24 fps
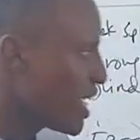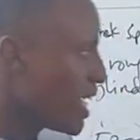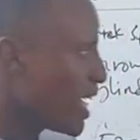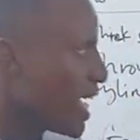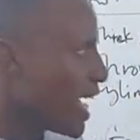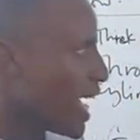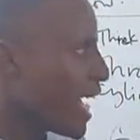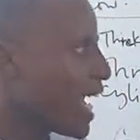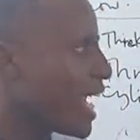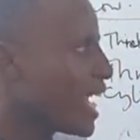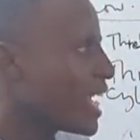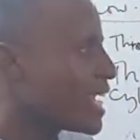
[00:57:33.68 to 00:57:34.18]

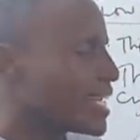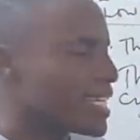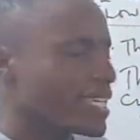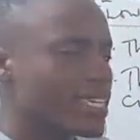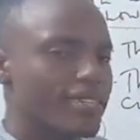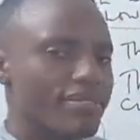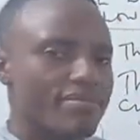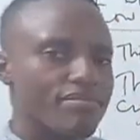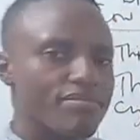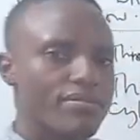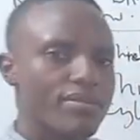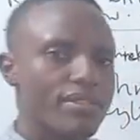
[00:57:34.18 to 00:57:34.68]
Hey,
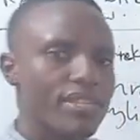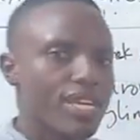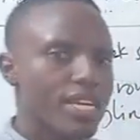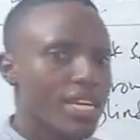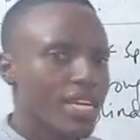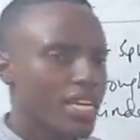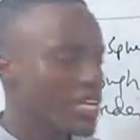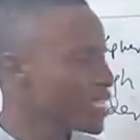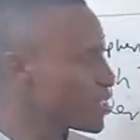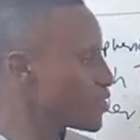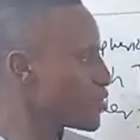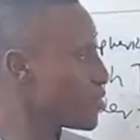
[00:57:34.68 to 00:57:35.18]

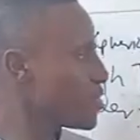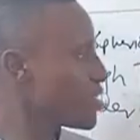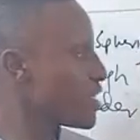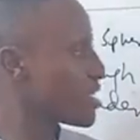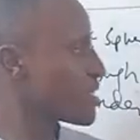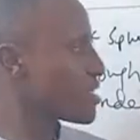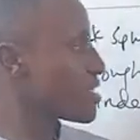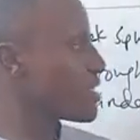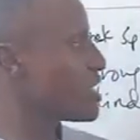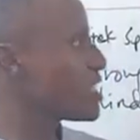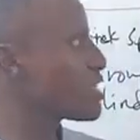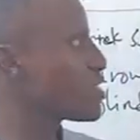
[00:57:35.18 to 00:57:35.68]
let's do
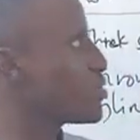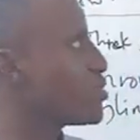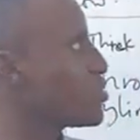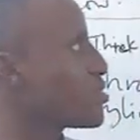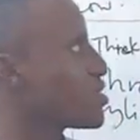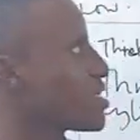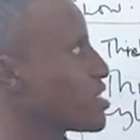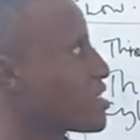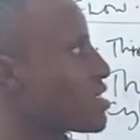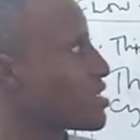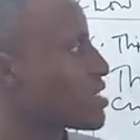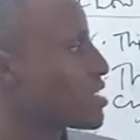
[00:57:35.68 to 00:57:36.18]

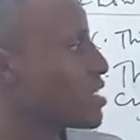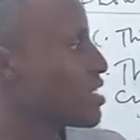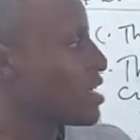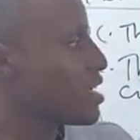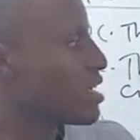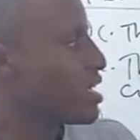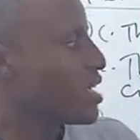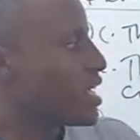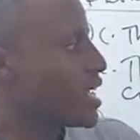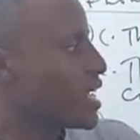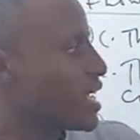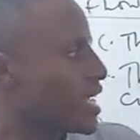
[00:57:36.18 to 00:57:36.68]
this.
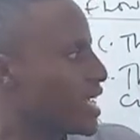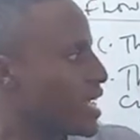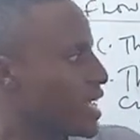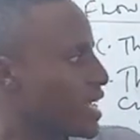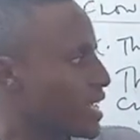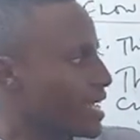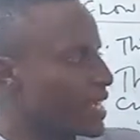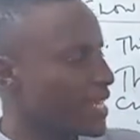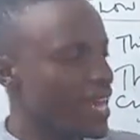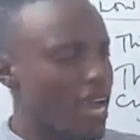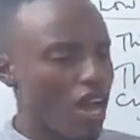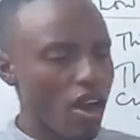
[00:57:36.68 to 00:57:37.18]

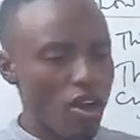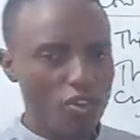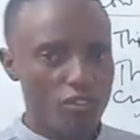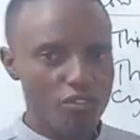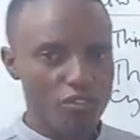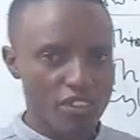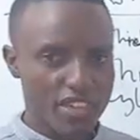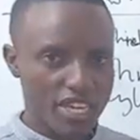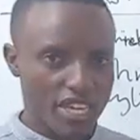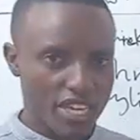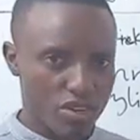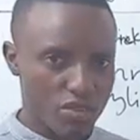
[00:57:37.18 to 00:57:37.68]
Now for
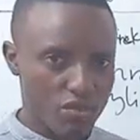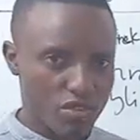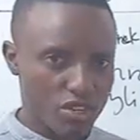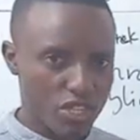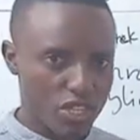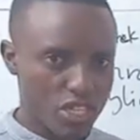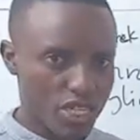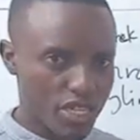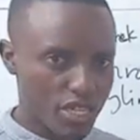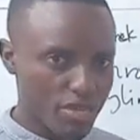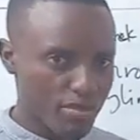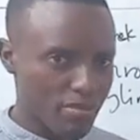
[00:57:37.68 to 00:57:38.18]
the
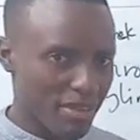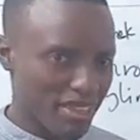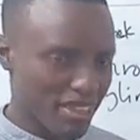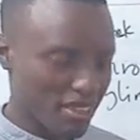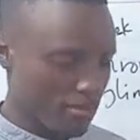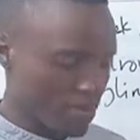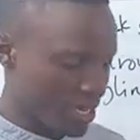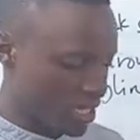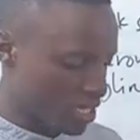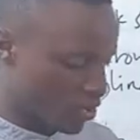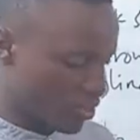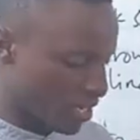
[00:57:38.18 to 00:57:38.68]
calculation, mathematical